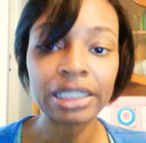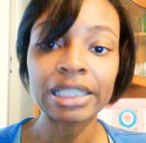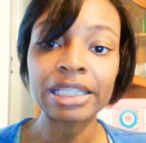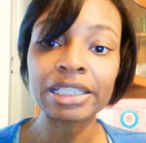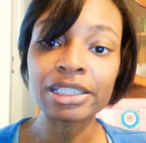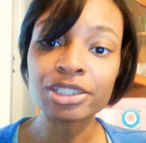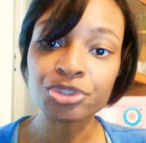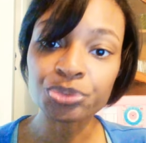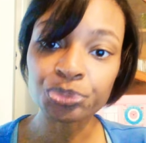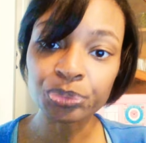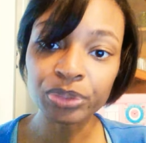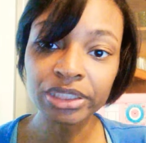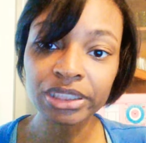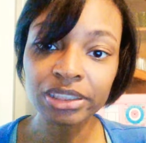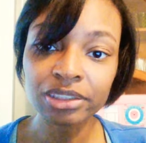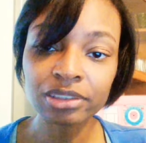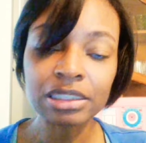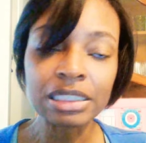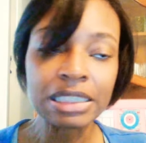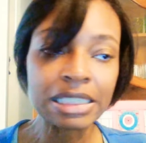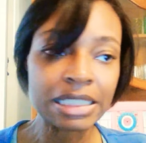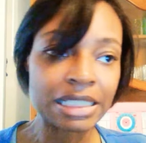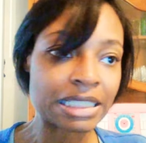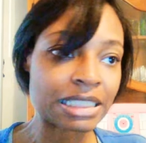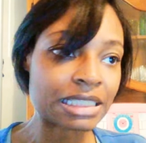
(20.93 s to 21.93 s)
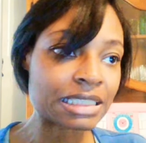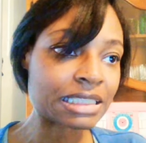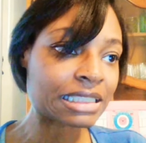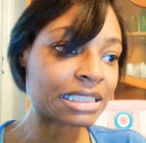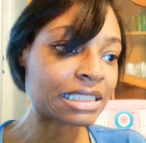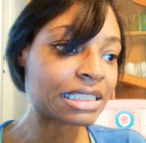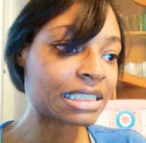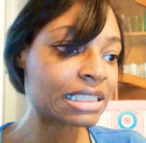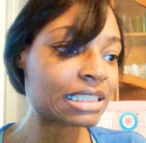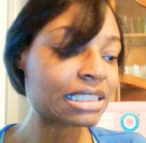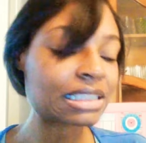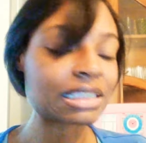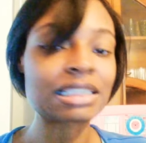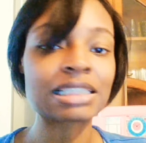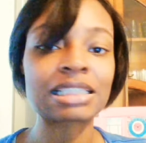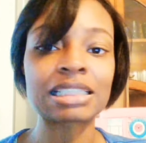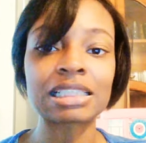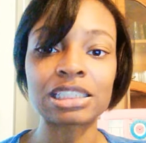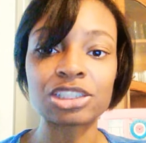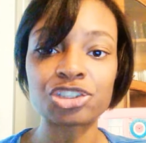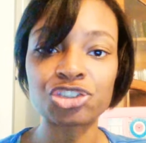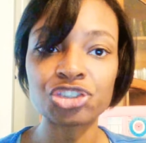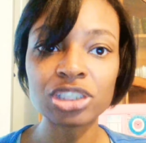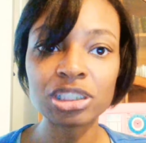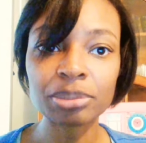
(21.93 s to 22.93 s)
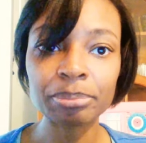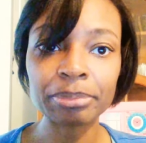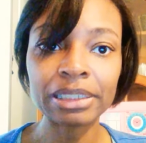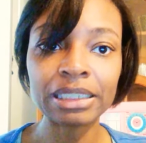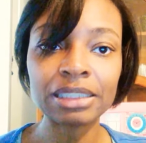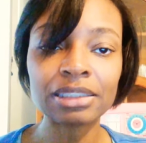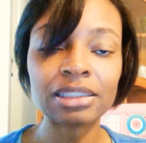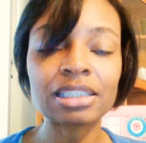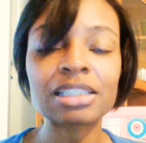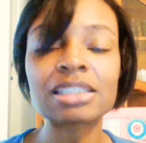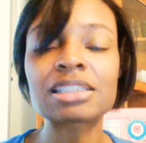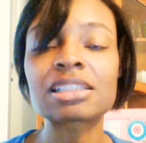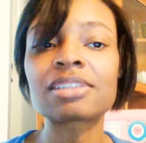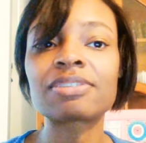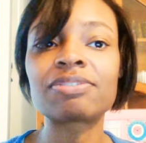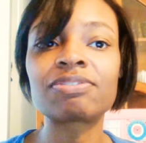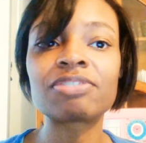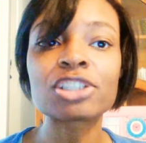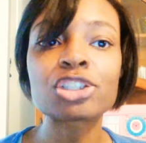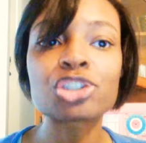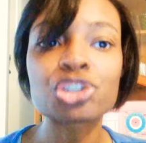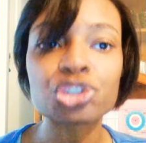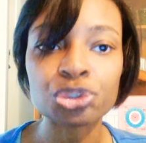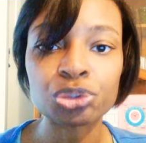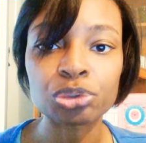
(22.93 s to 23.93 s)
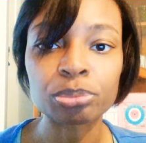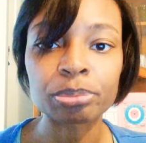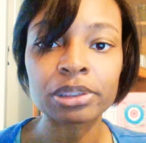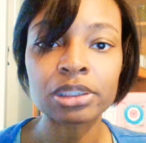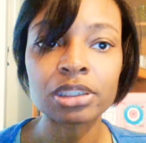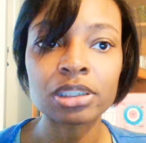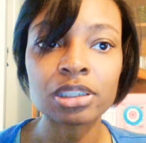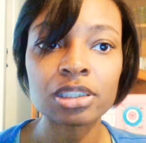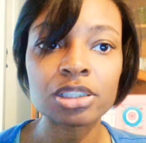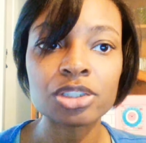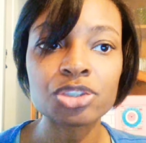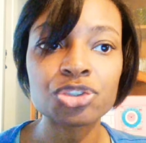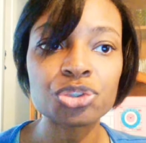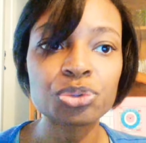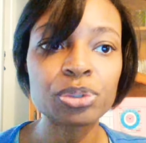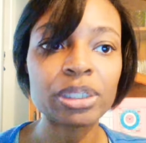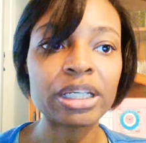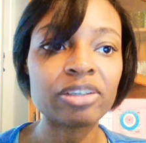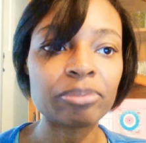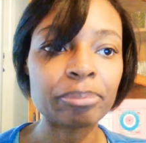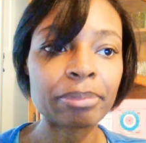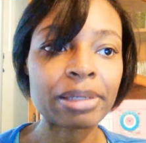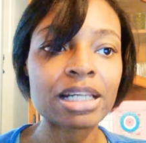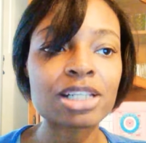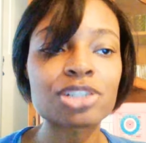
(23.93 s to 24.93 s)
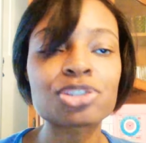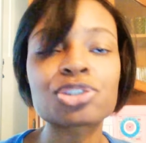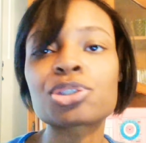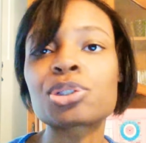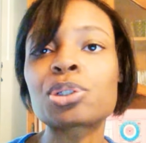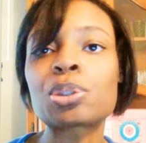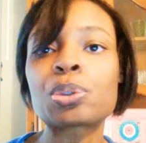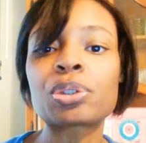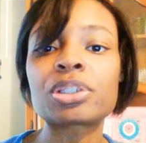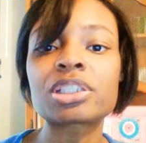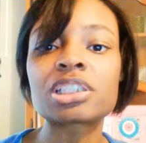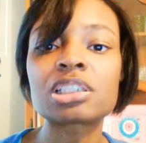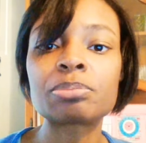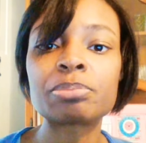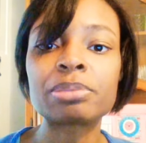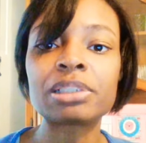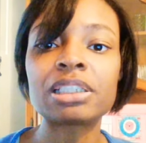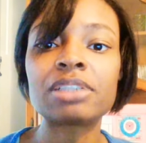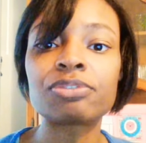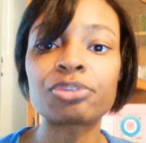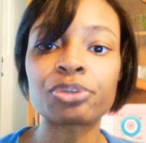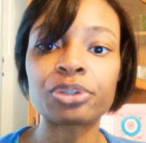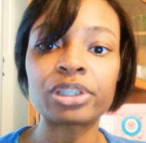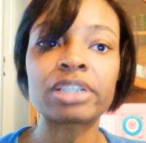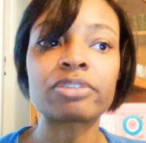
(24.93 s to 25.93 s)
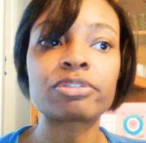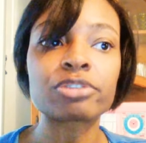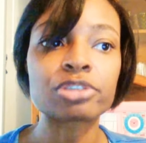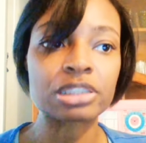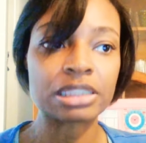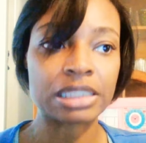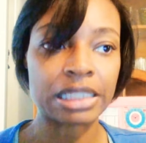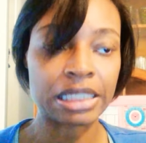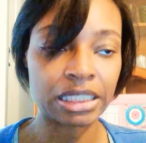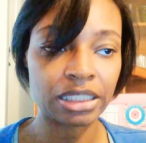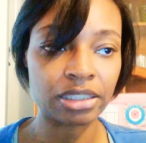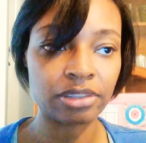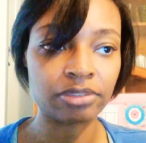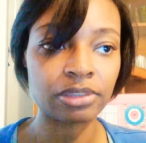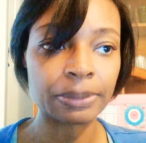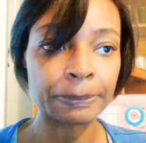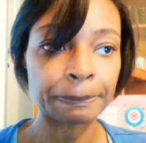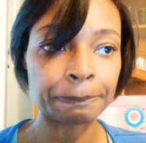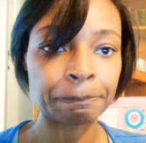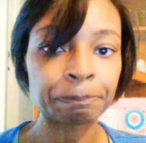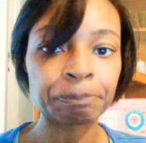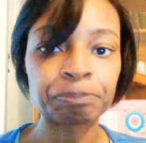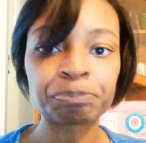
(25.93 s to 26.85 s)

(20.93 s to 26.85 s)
It is real. It exists. It's legitimate. It's official because you have made it to glory to be forever saved.